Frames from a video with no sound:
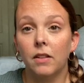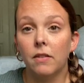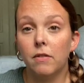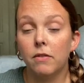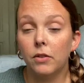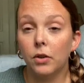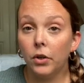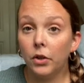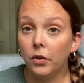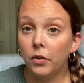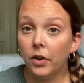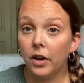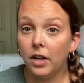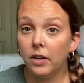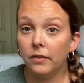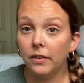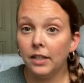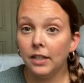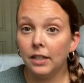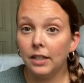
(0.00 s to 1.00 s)
third
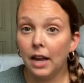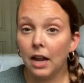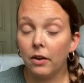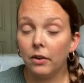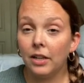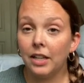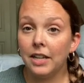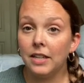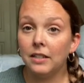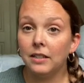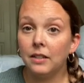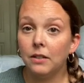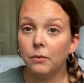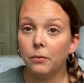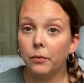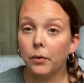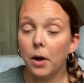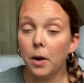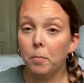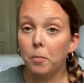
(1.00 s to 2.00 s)
grade read aloud list
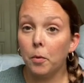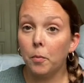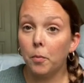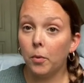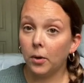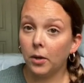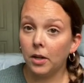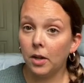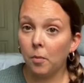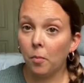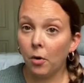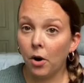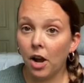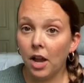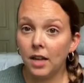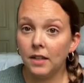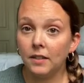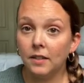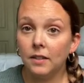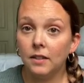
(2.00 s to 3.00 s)
from Memoria
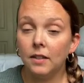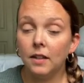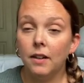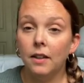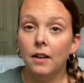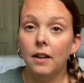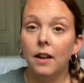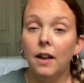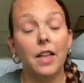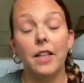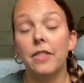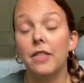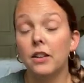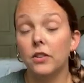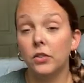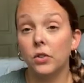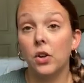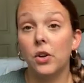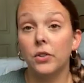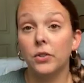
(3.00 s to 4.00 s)
Press. And
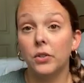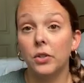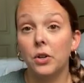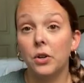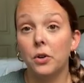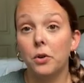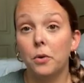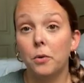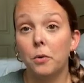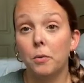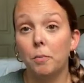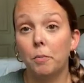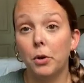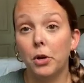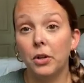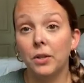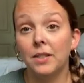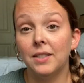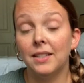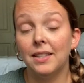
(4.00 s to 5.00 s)
there's also
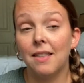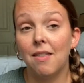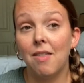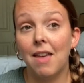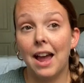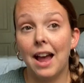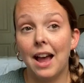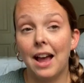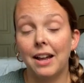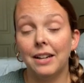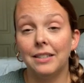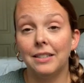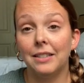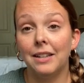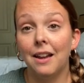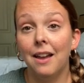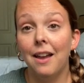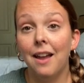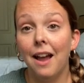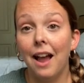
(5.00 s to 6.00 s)
books that
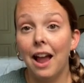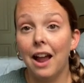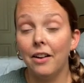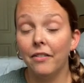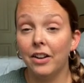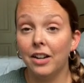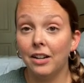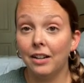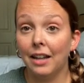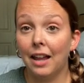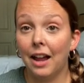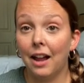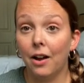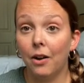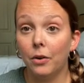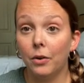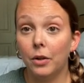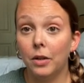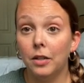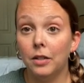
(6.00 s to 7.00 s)
I read
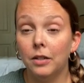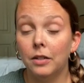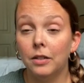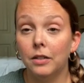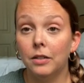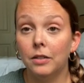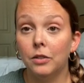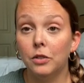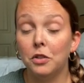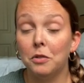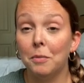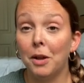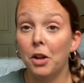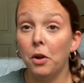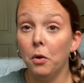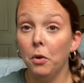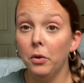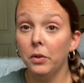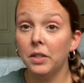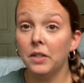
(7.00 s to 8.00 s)
aloud to my
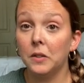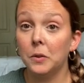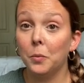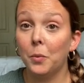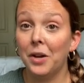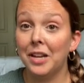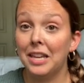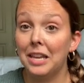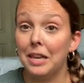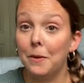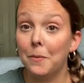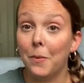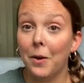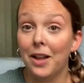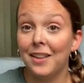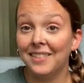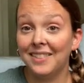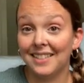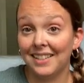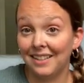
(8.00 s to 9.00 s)
oldest when he
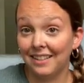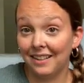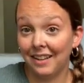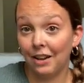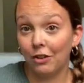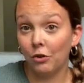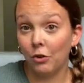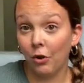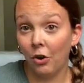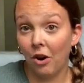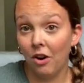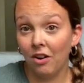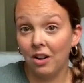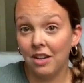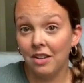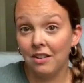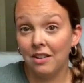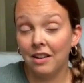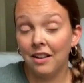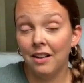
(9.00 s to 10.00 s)
was in kindergarten